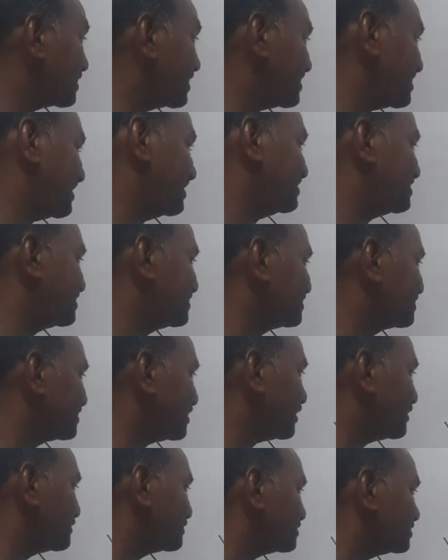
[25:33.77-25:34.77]
can write,
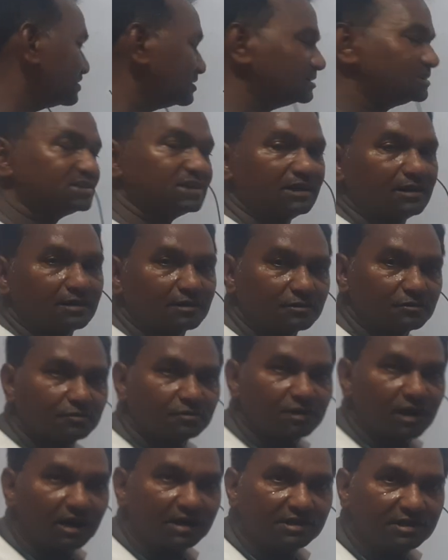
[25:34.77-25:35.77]
now it's a
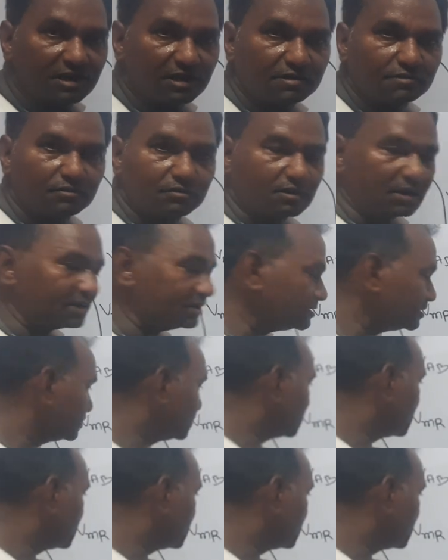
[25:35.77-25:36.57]
good idea to write